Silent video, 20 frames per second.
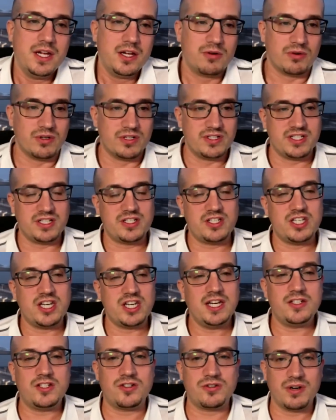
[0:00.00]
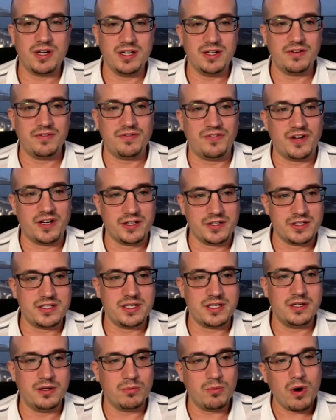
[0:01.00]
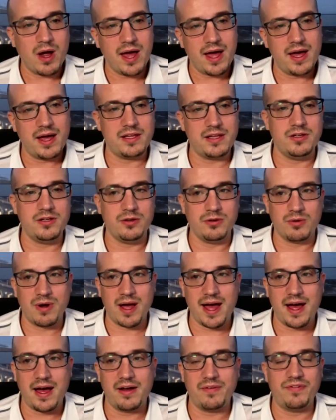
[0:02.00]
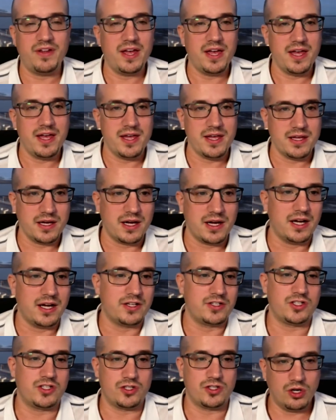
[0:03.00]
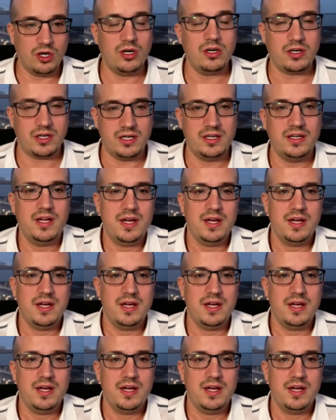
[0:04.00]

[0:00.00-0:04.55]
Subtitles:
Whereas exchange traded funds are where you have a stock